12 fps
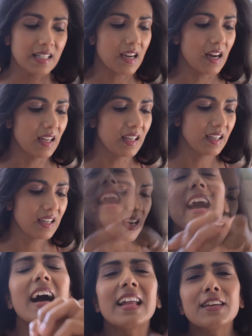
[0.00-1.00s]
and colour.
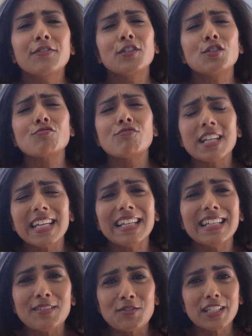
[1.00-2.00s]
And if you
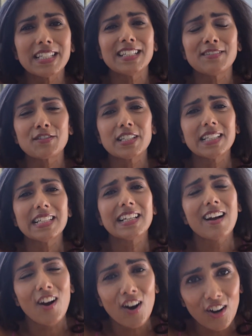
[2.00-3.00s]
really, really, really
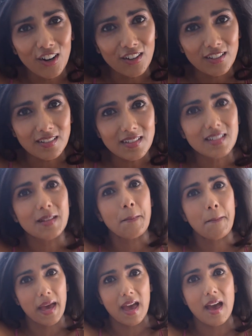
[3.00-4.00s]
can't
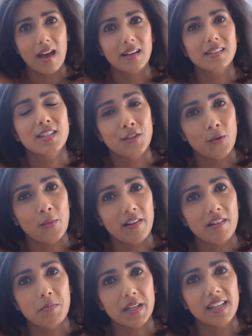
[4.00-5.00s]
bear to not
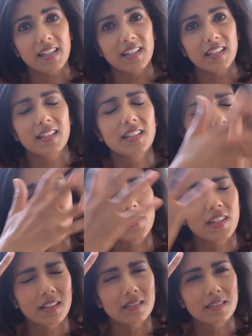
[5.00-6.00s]
wear a bikini because you
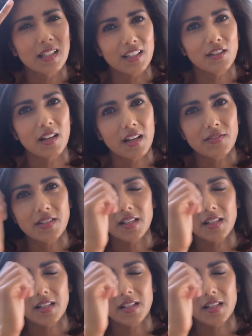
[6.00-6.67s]
feel like your life